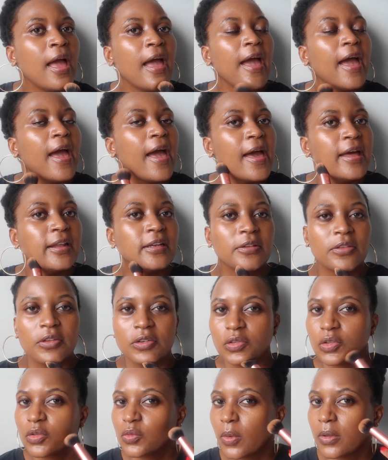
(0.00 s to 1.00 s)
and
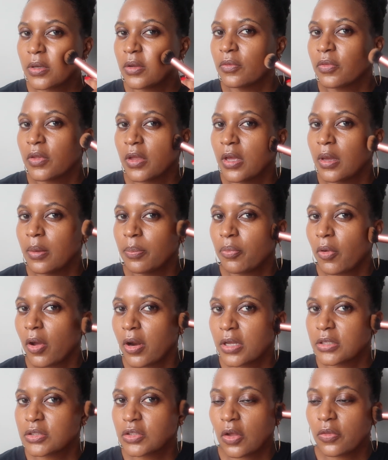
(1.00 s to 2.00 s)
this was one of the
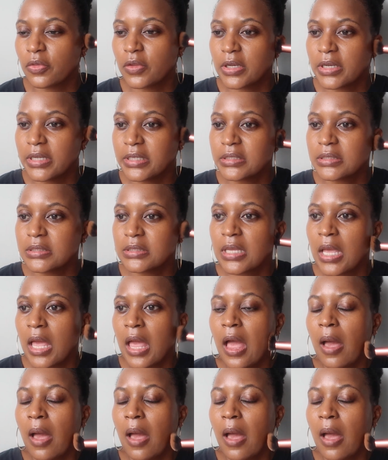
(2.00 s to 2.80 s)
products on the list.